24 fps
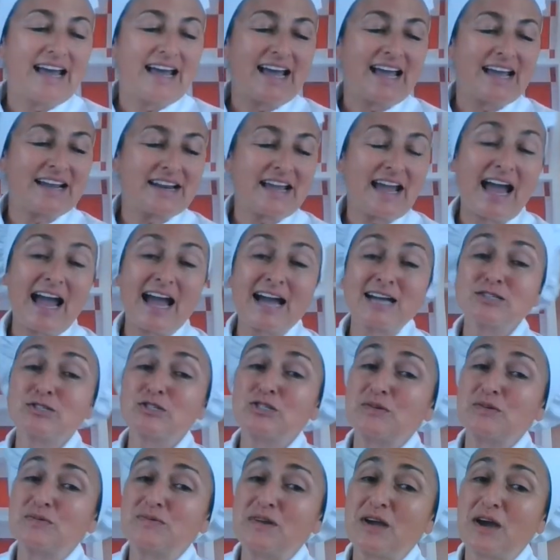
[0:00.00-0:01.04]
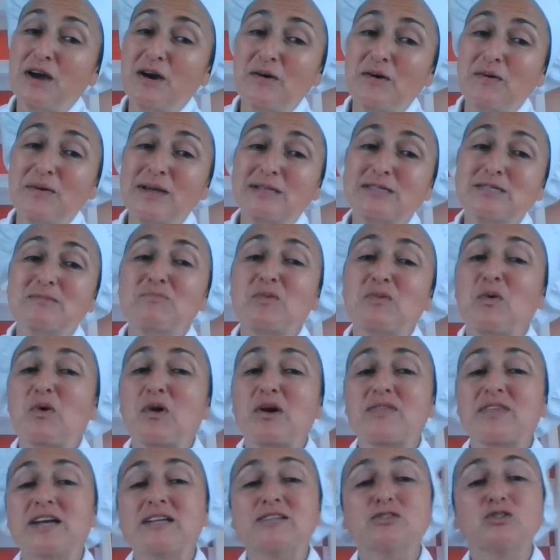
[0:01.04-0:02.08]
And as you know, it's more
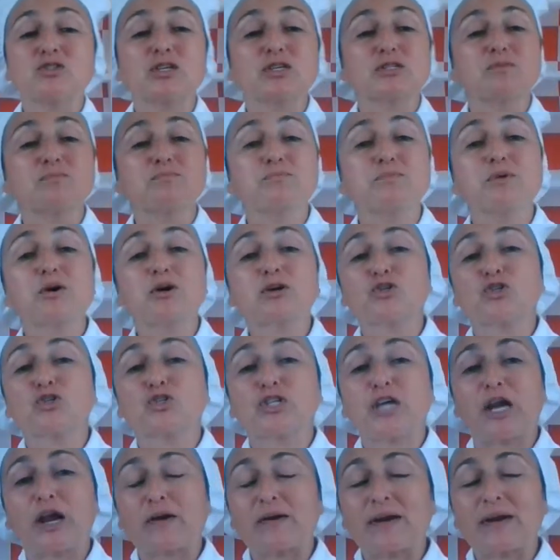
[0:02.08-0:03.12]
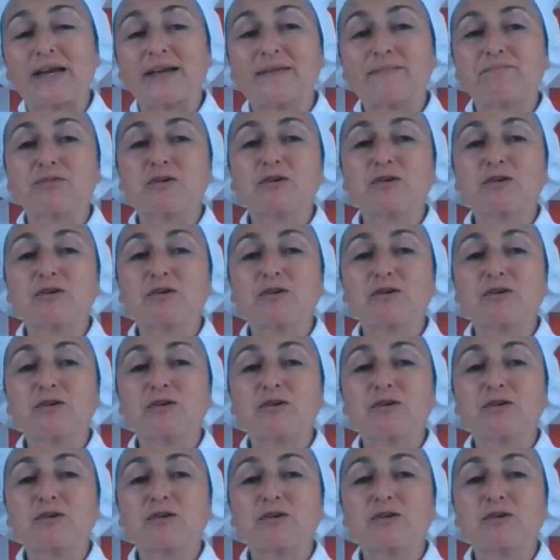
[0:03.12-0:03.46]
than just book sharing.